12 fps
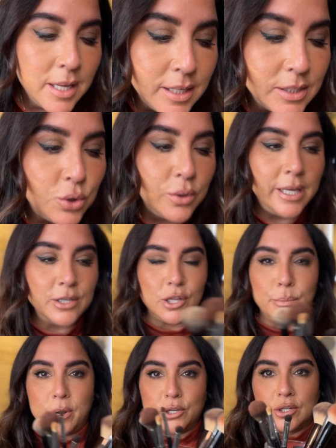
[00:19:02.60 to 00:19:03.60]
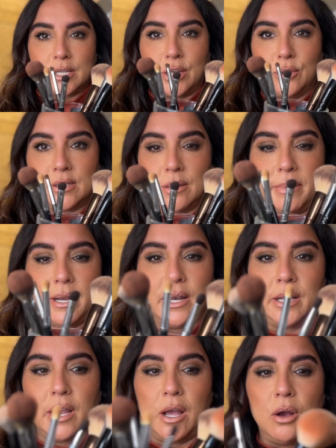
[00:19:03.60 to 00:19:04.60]
So these are the brushes I used a minute
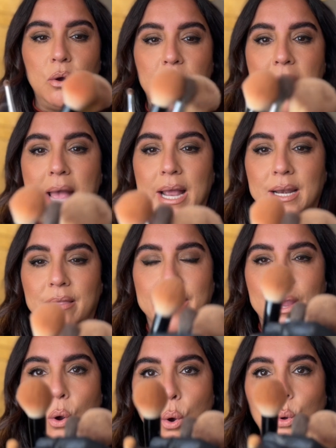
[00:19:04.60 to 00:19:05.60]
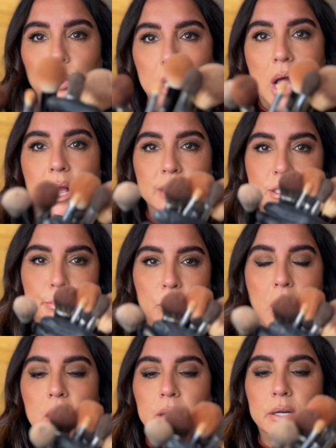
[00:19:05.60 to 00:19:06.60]
ago, and they hold on to
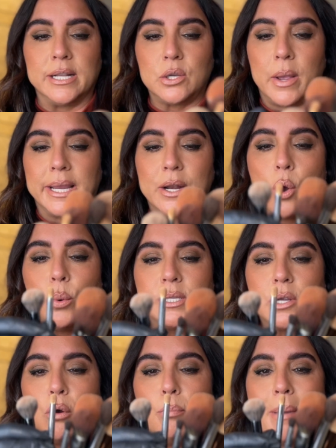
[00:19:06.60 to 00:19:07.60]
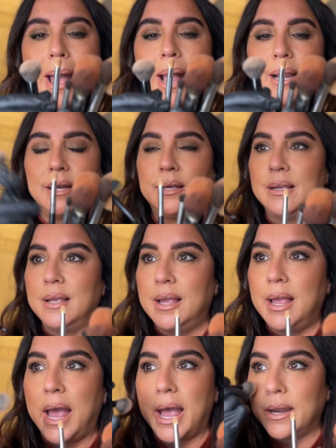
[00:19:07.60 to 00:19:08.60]
product. So I can always go back
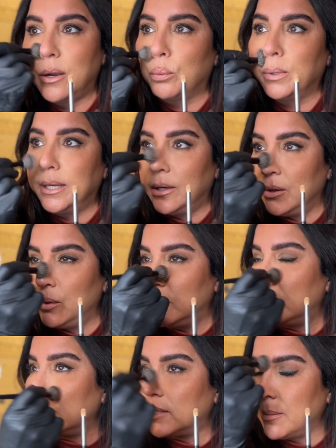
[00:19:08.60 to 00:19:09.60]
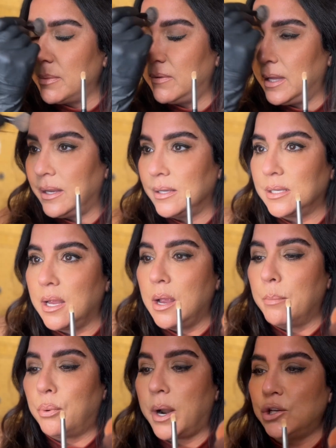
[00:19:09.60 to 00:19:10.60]
and reuse some of these
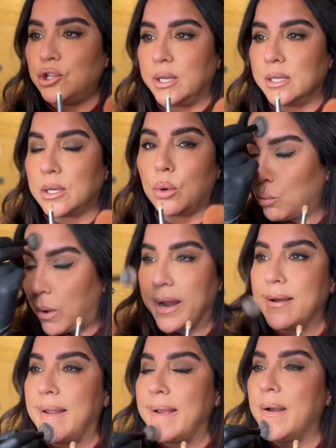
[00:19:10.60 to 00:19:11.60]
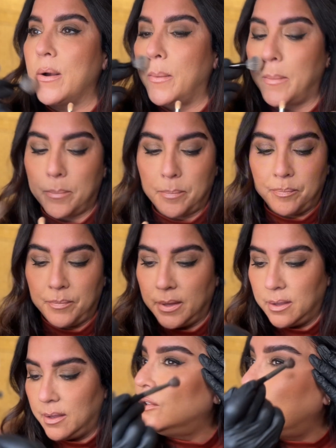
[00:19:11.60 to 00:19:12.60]
brushes right now.
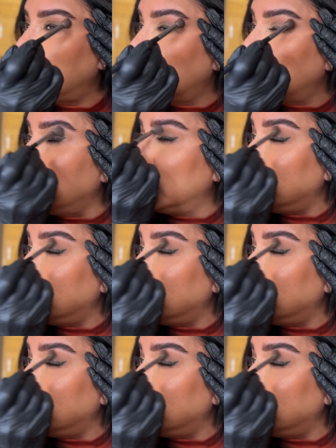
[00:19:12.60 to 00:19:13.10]
So it's a really